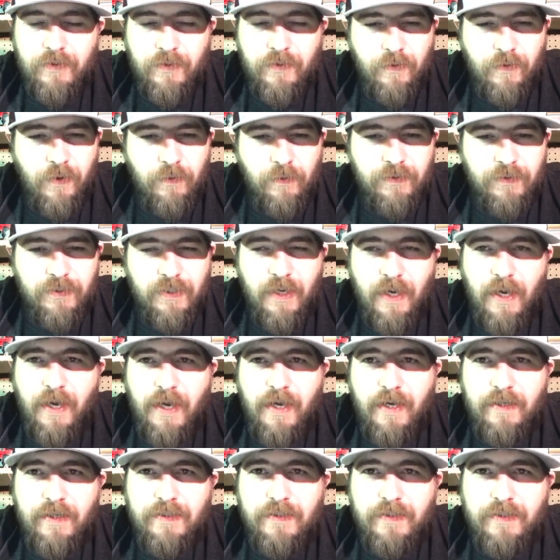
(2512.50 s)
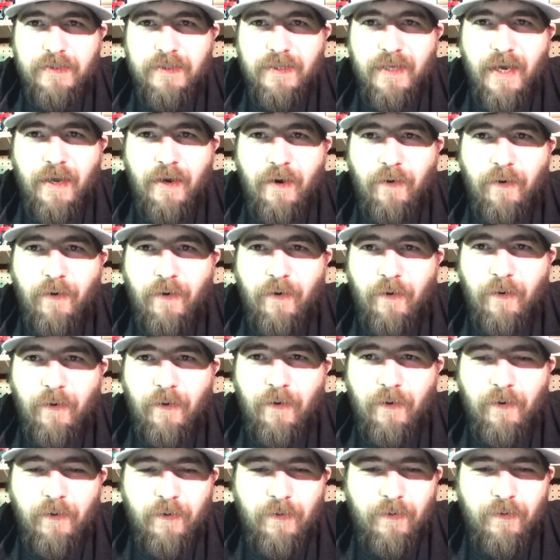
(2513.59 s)
to those guys that
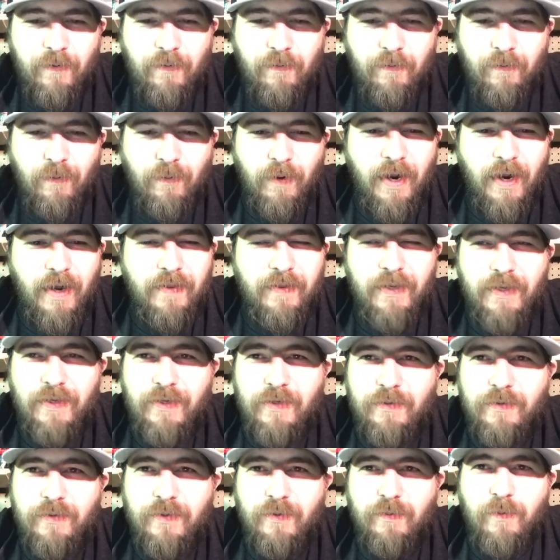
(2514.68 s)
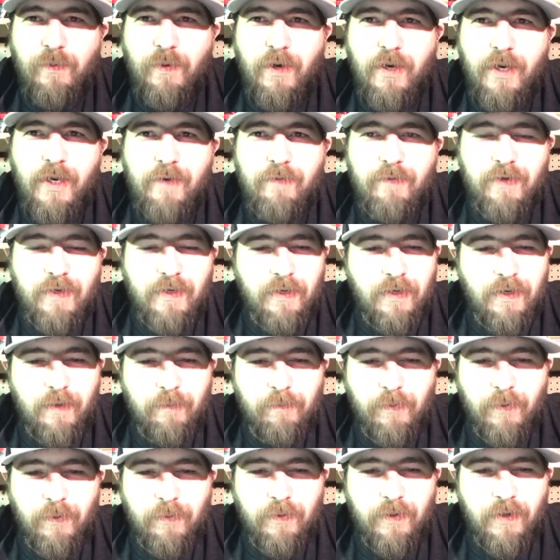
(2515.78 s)
are riding the YouTube wave and can
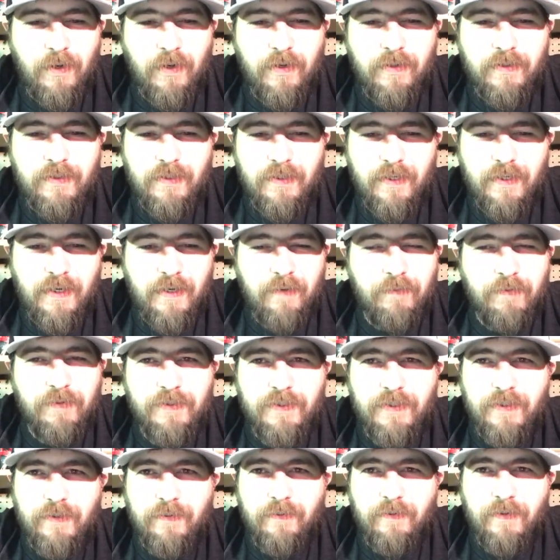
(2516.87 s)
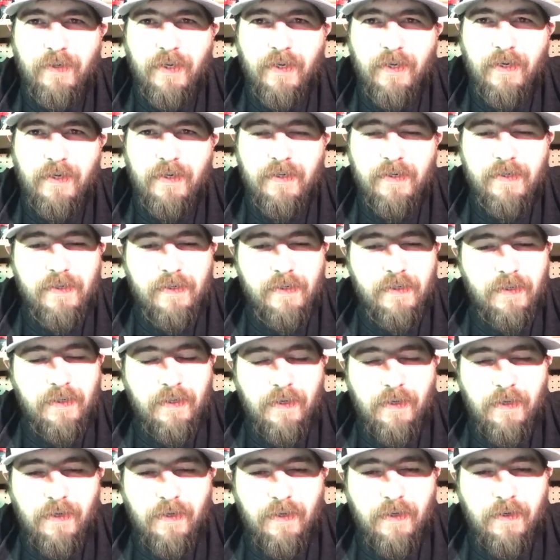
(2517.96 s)
upload content every single day.
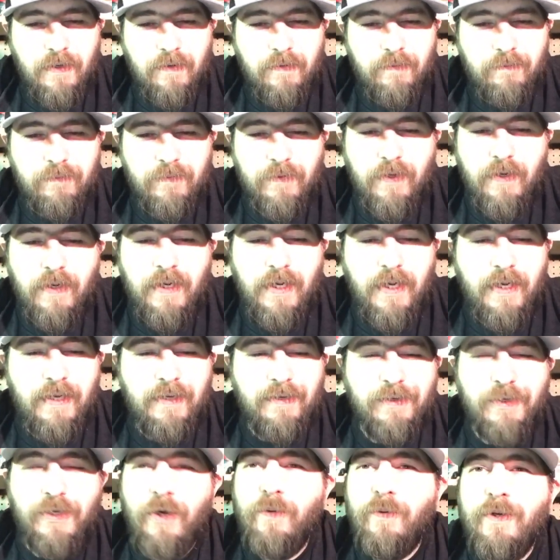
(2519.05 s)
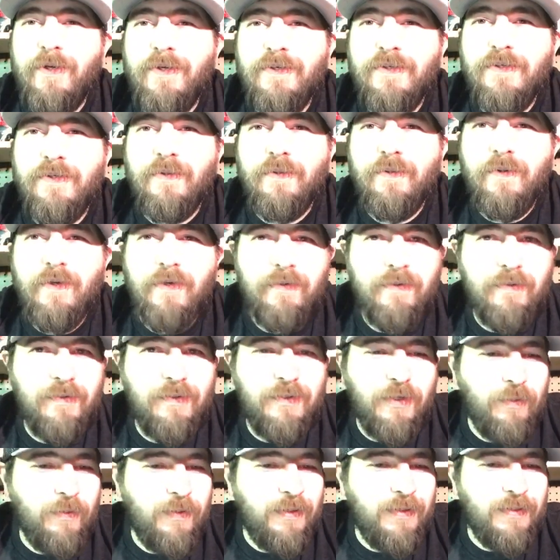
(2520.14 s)

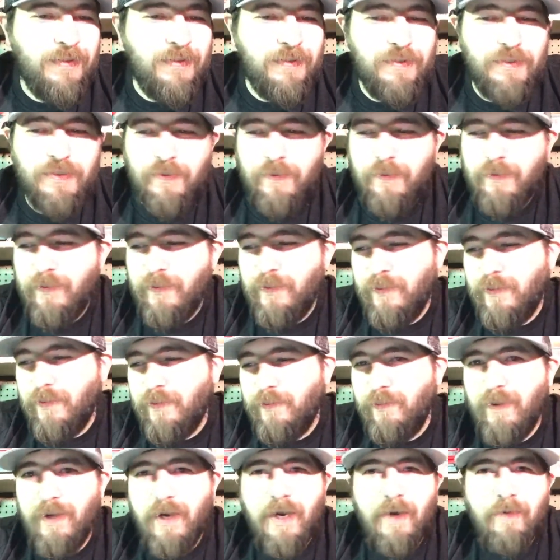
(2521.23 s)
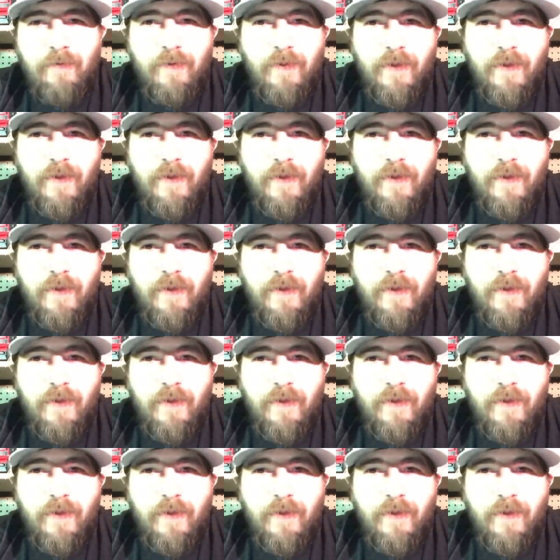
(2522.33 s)
Googans or whatever they